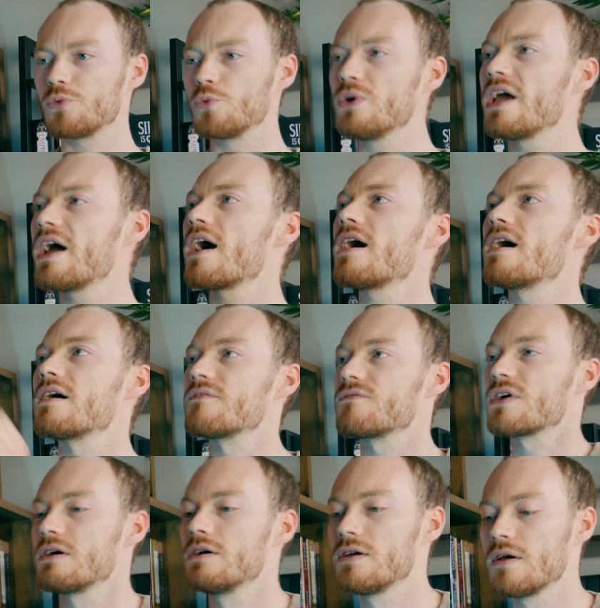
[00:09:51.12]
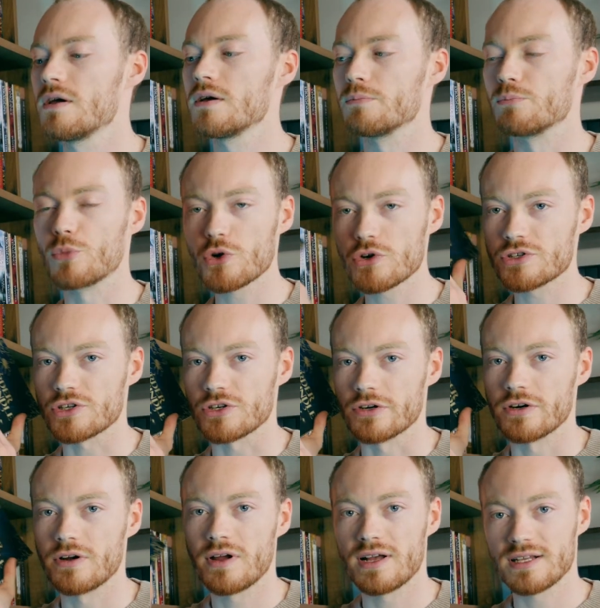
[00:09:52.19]
we have
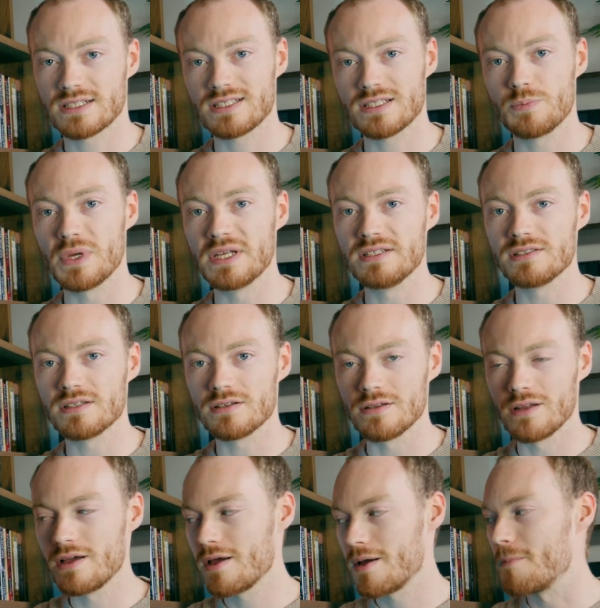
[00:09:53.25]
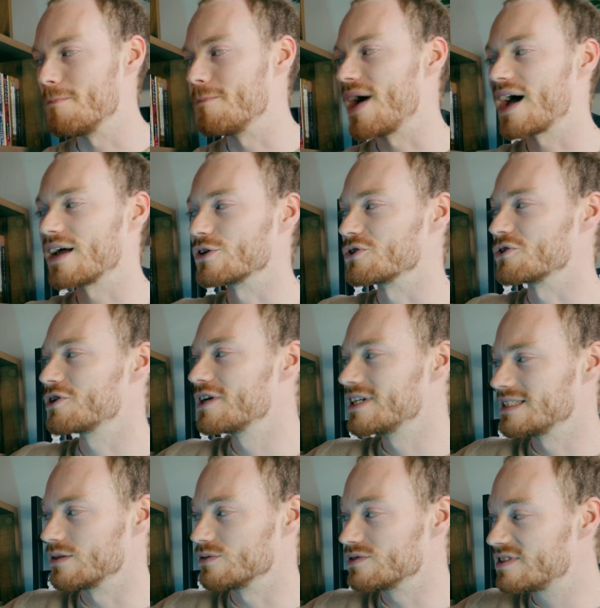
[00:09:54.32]
Murder at Spindle Manor.
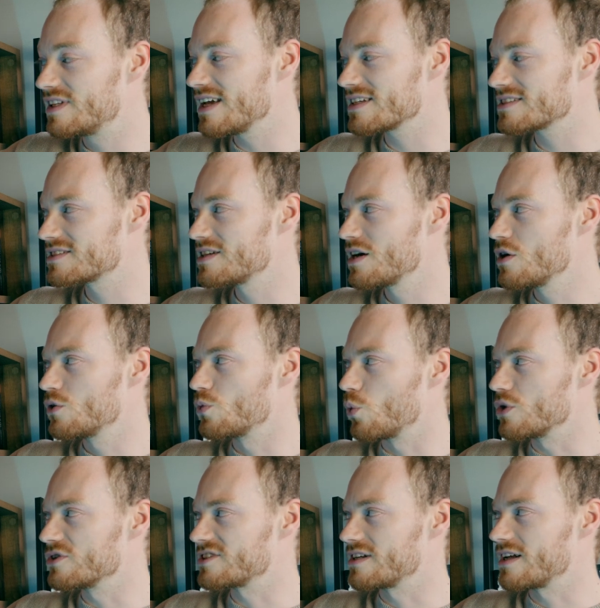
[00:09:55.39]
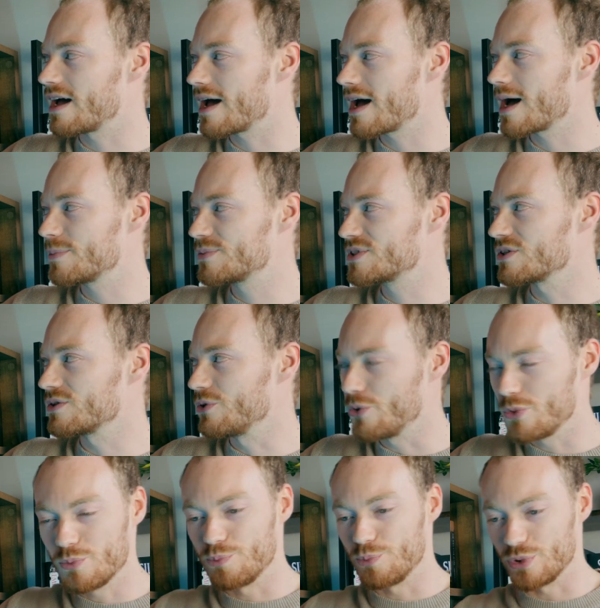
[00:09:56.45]
Now, this was an
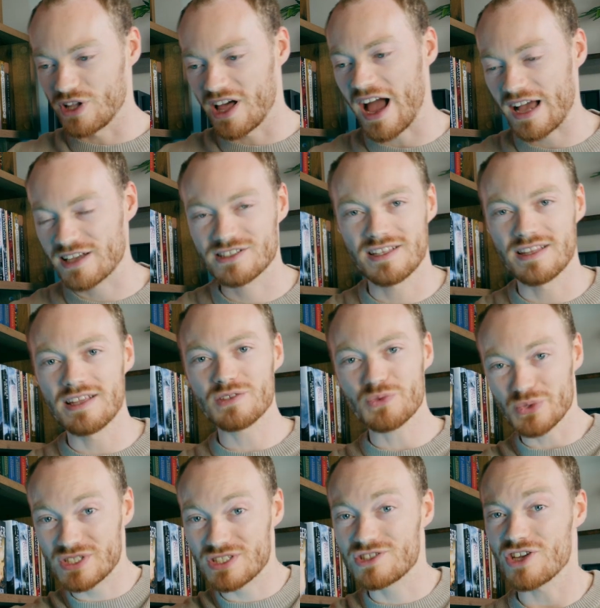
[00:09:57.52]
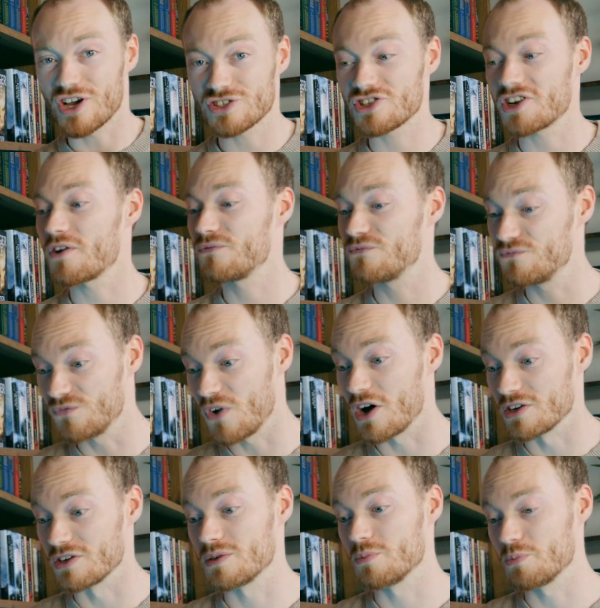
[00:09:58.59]
absolute blast. This was such a fun